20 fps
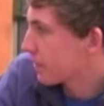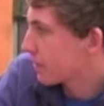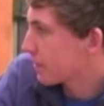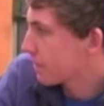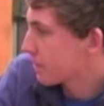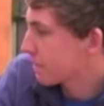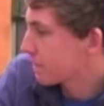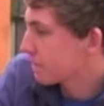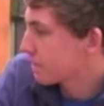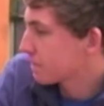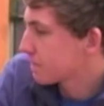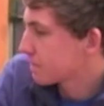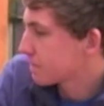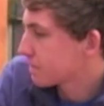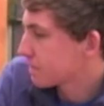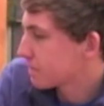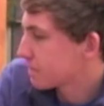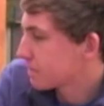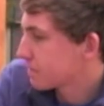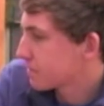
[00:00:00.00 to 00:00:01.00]

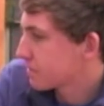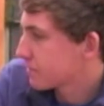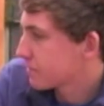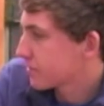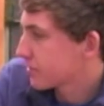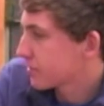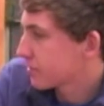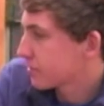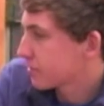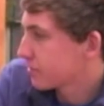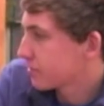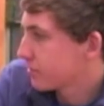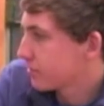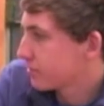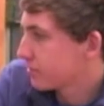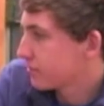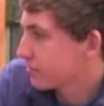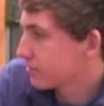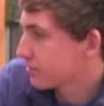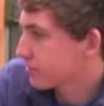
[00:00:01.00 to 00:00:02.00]

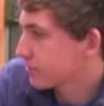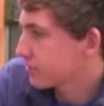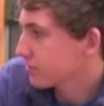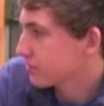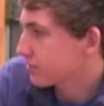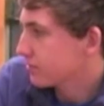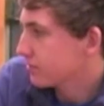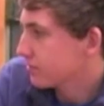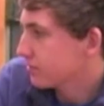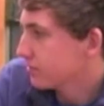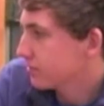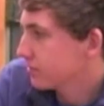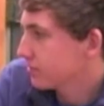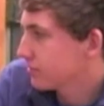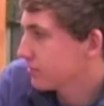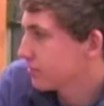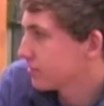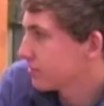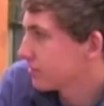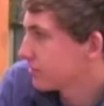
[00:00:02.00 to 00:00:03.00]

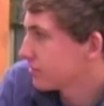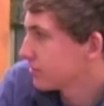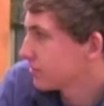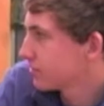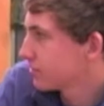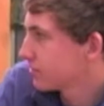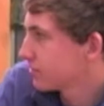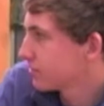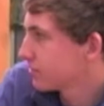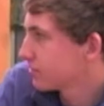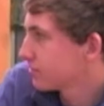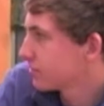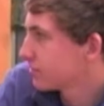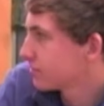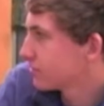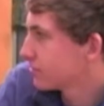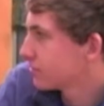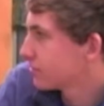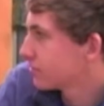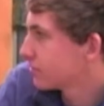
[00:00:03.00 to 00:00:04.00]

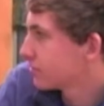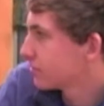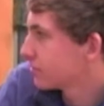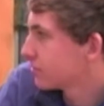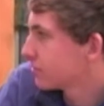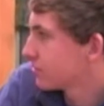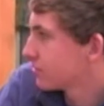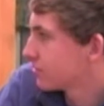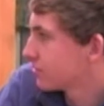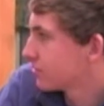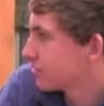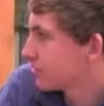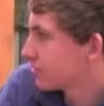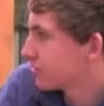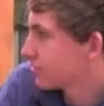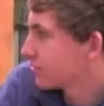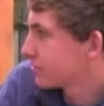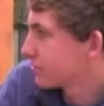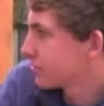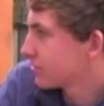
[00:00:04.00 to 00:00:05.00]

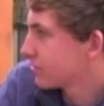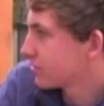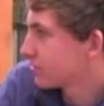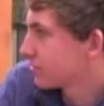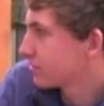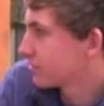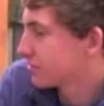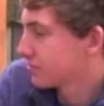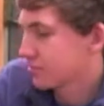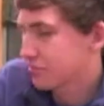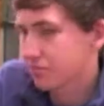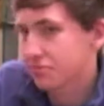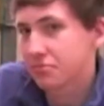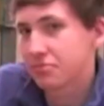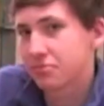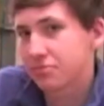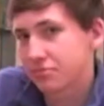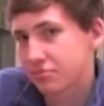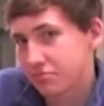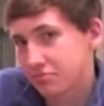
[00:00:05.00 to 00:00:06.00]

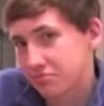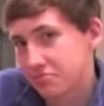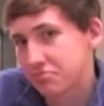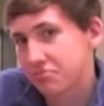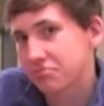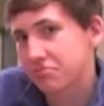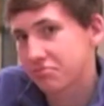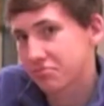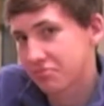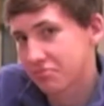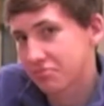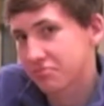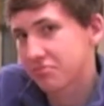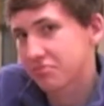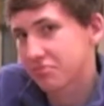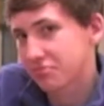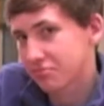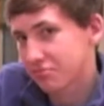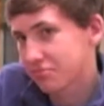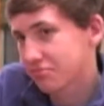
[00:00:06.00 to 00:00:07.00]

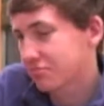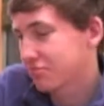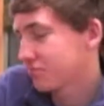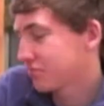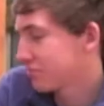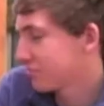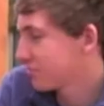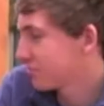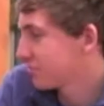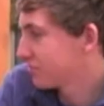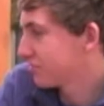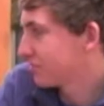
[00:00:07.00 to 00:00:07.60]
This person isn't speaking.